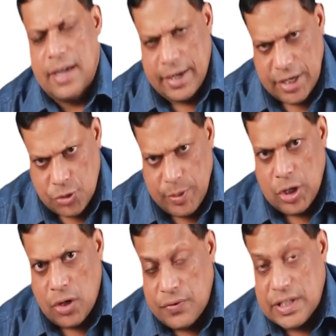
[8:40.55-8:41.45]

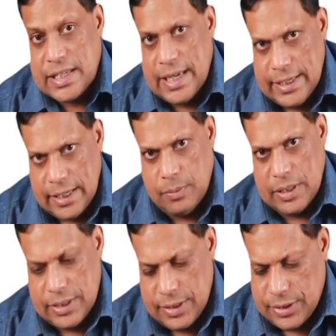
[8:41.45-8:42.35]
attachment of skeletal
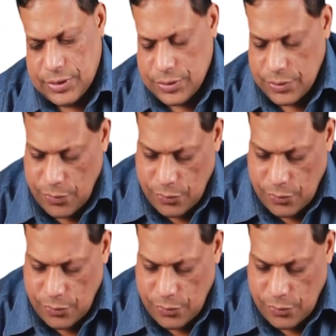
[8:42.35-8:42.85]
muscles.